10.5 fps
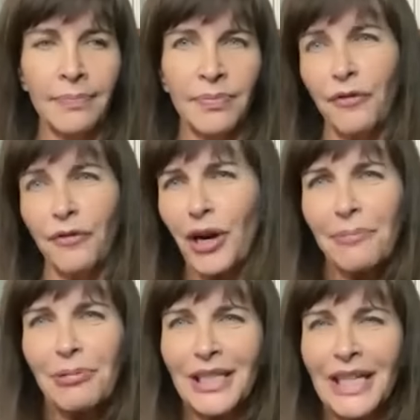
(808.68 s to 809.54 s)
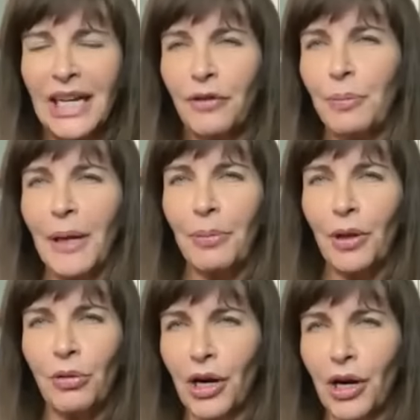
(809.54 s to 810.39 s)
40% of the people
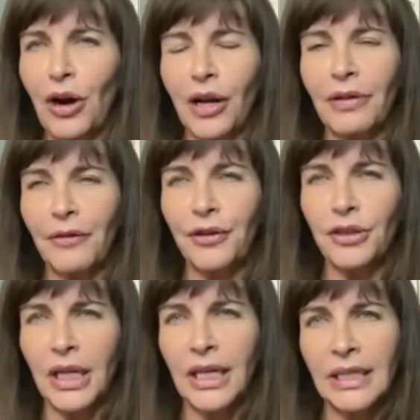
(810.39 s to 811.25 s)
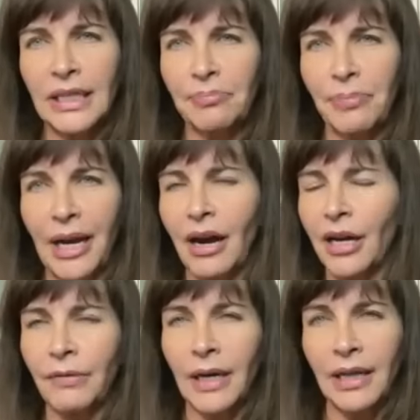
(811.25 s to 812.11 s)
who are called refugees by
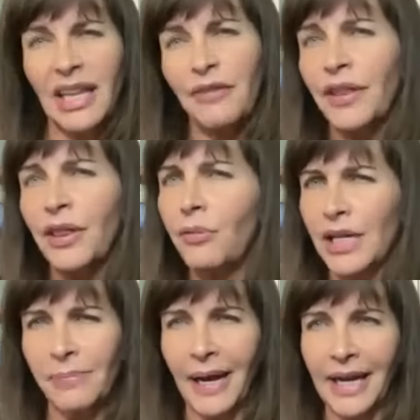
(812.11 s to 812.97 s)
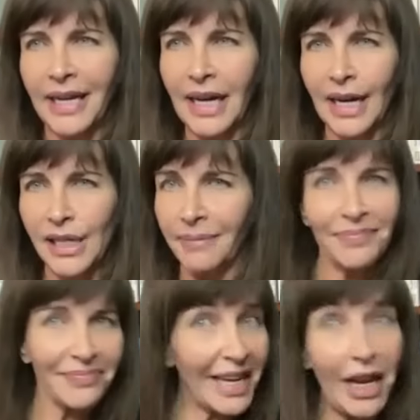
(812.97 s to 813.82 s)
UNRWA live in the West Bank and Gaza.
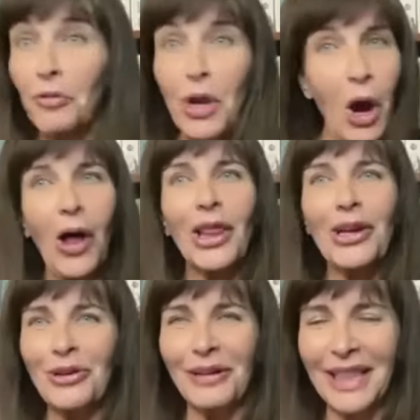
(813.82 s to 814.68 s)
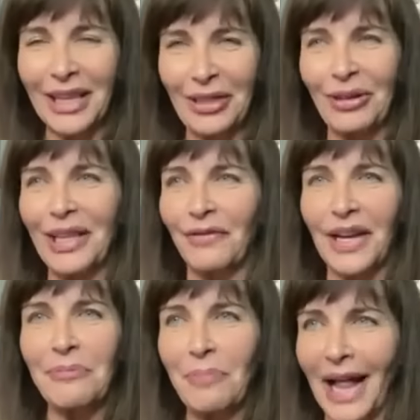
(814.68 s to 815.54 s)
Can we all agree that they're living
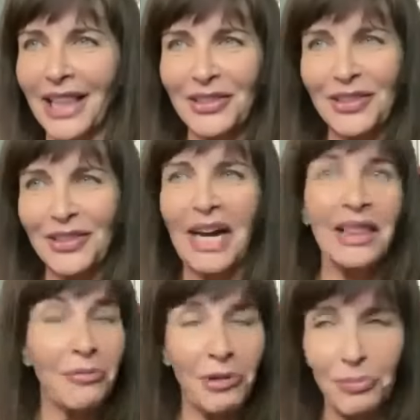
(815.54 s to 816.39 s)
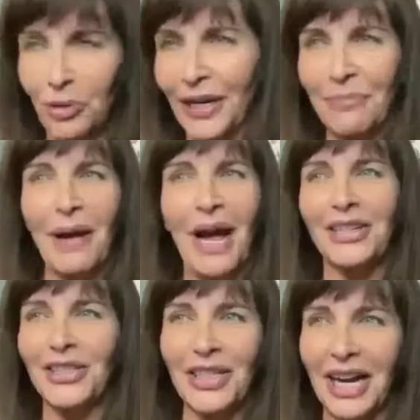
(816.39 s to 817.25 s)
in Palestine? They were born in
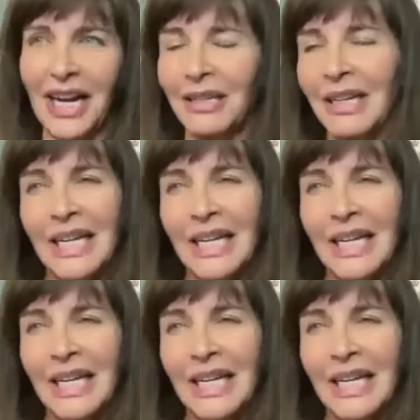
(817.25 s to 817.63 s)
Palestine.